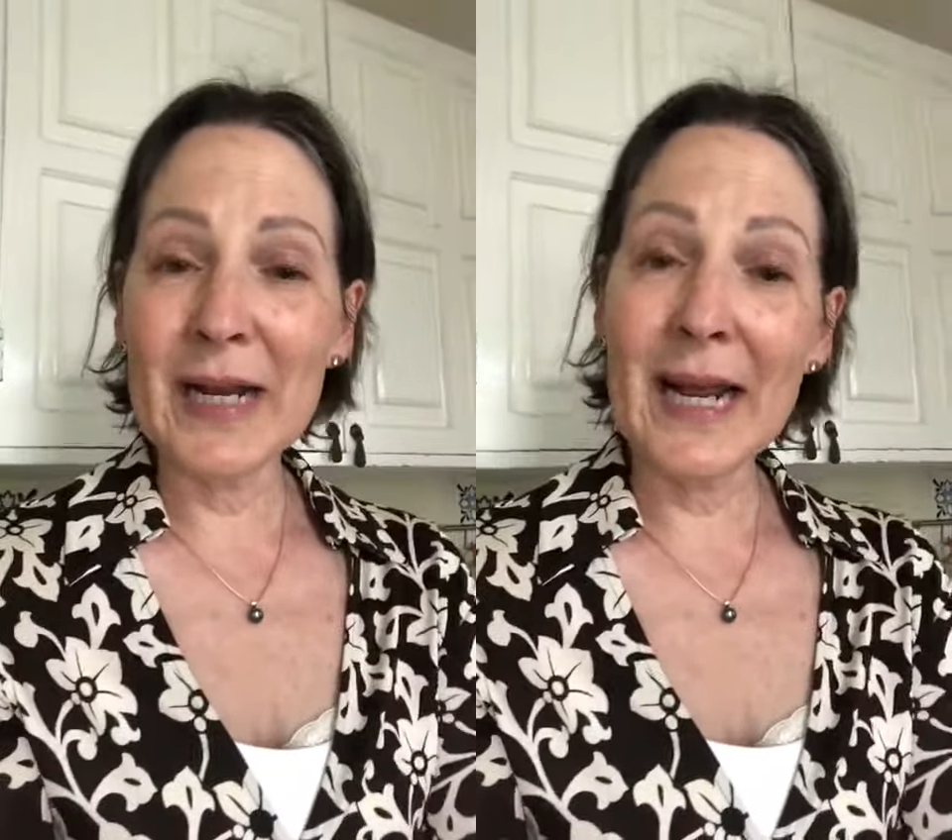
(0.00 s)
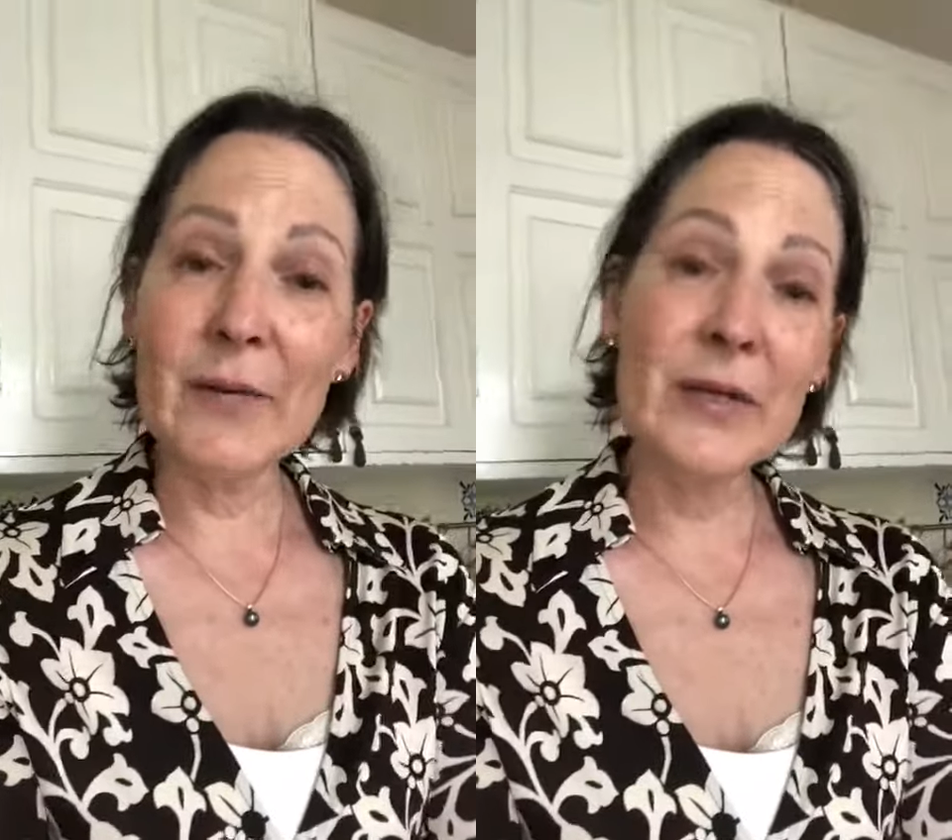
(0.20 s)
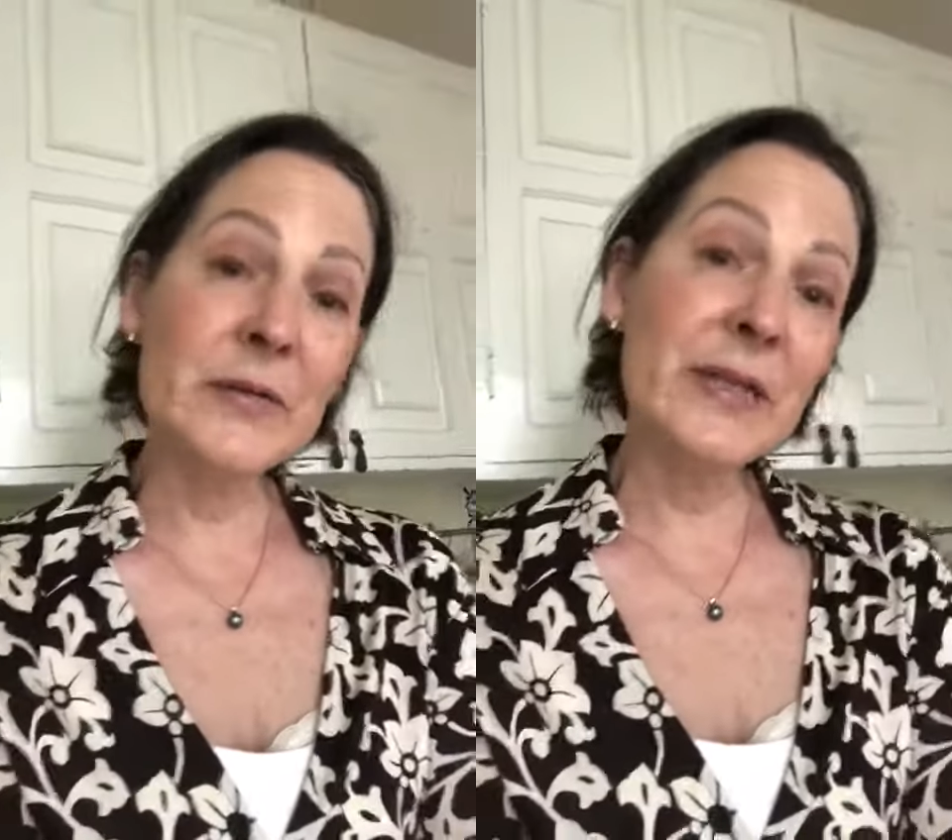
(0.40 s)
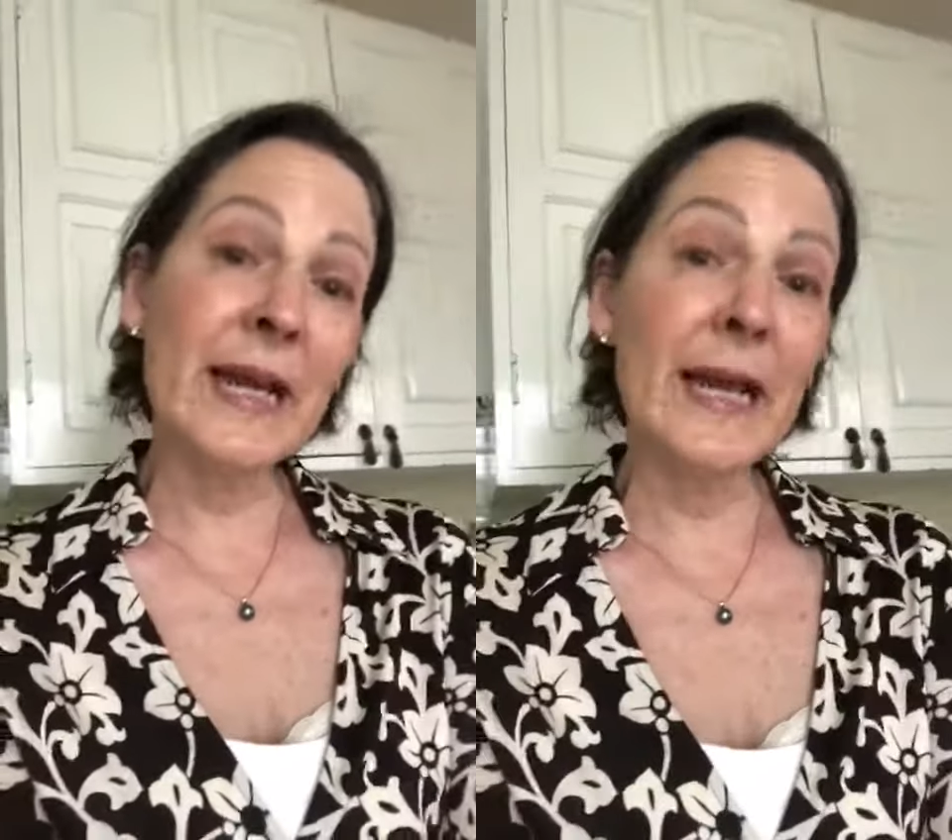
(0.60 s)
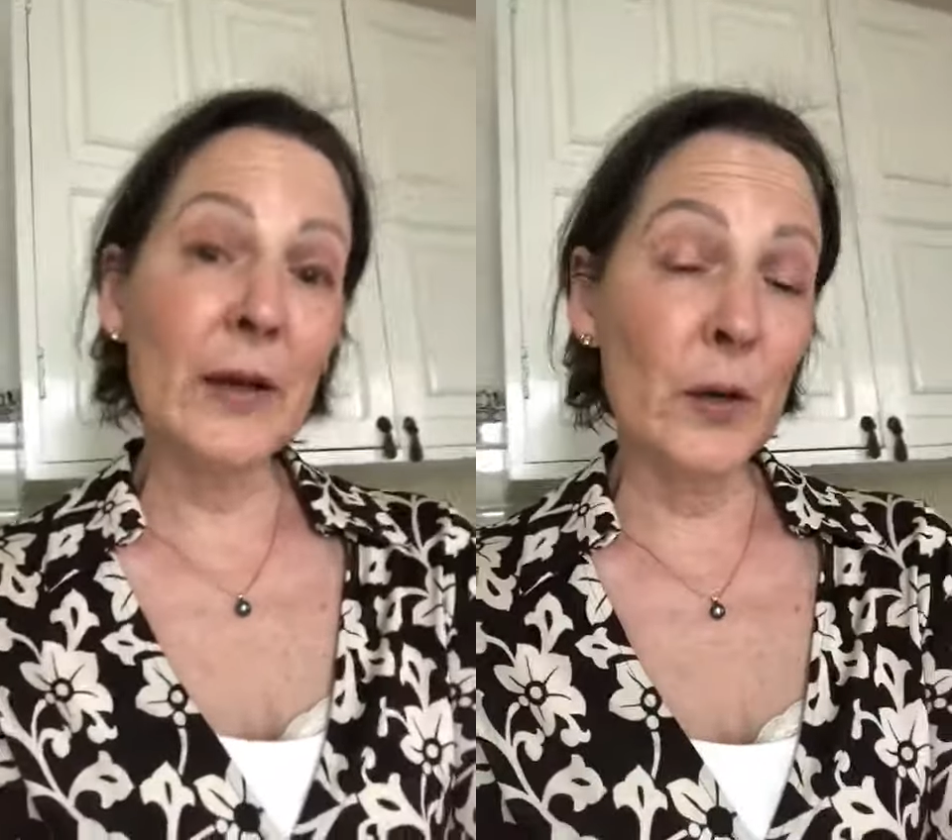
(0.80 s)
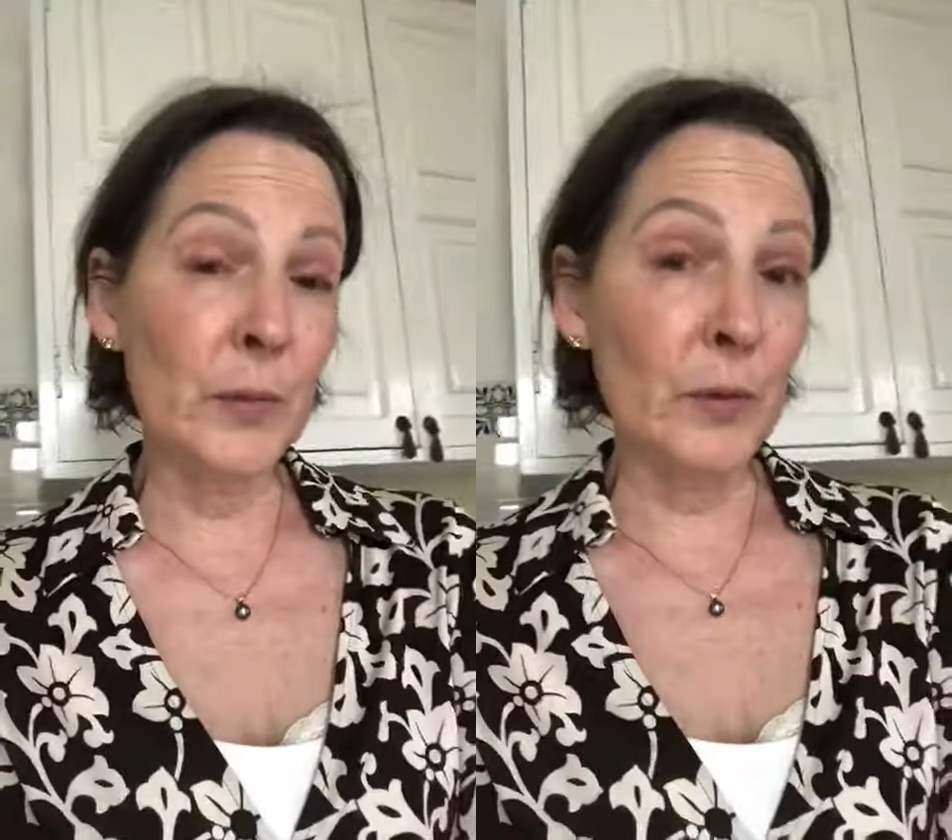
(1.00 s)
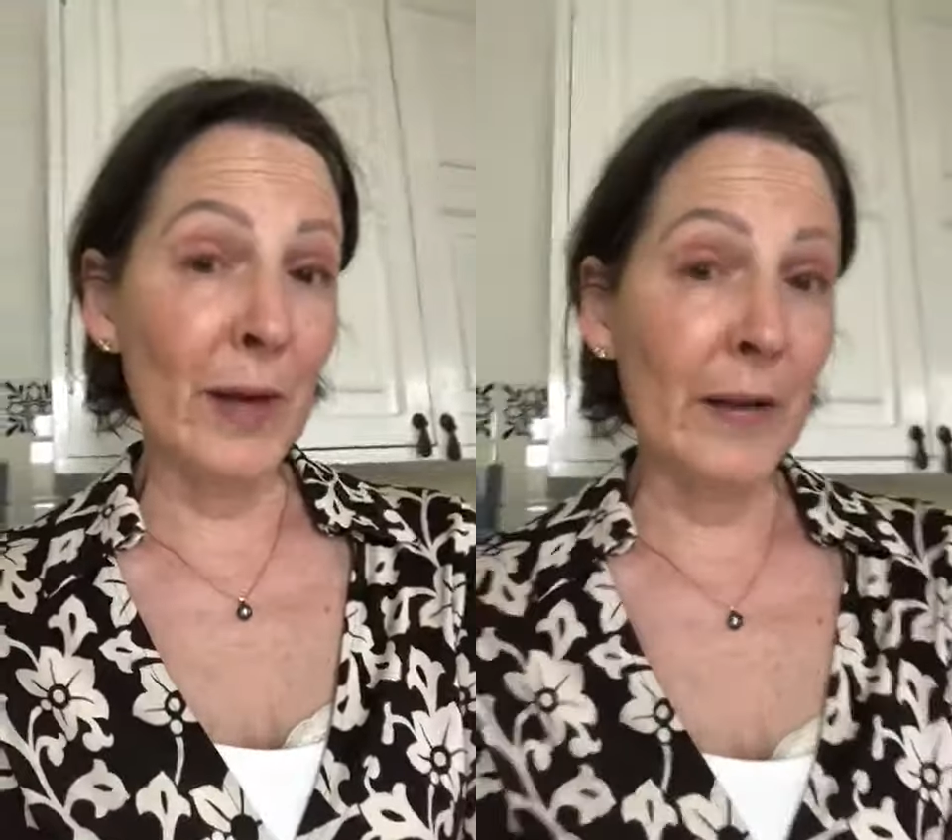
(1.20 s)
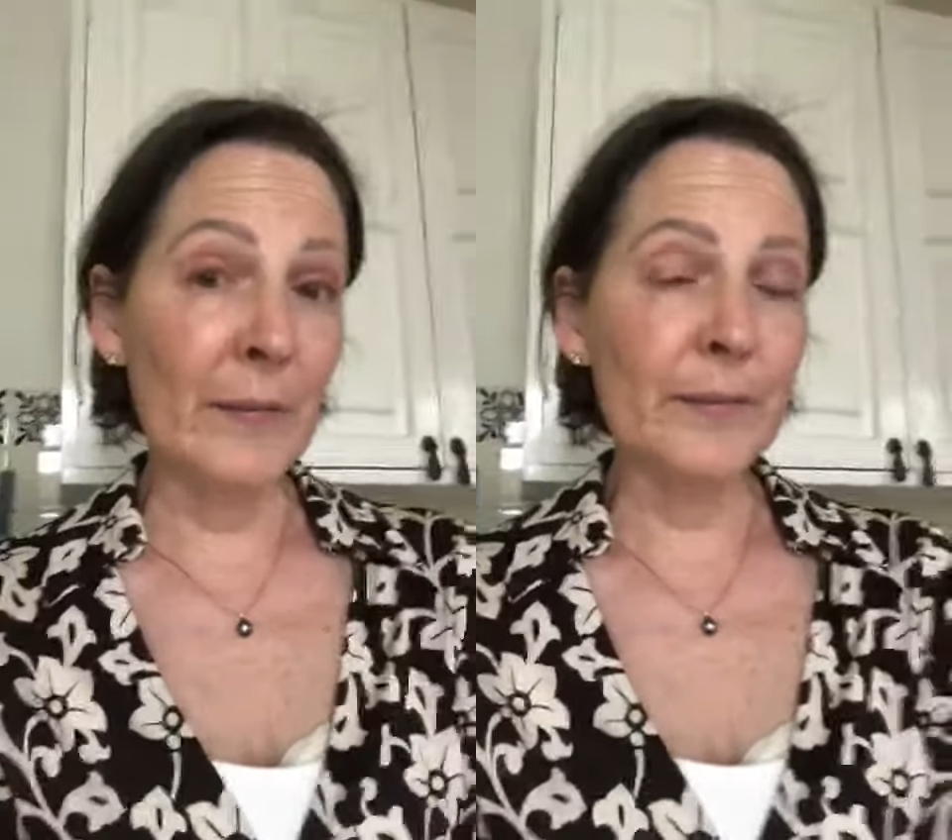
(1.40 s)
How are you today? I hope you're
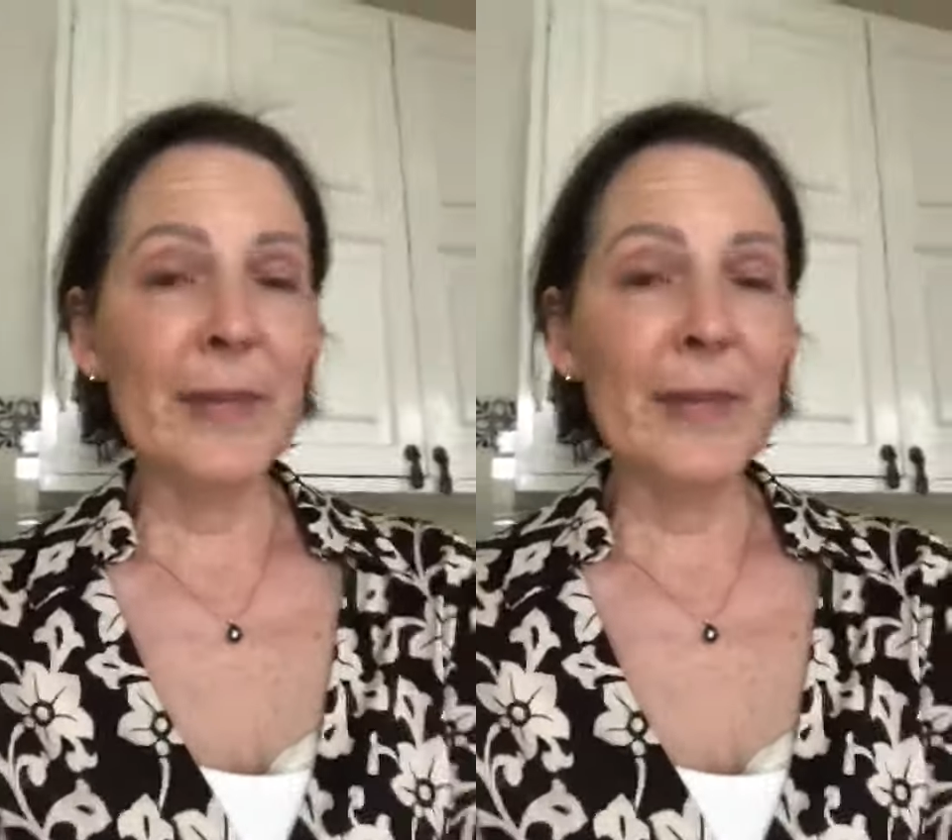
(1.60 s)
well.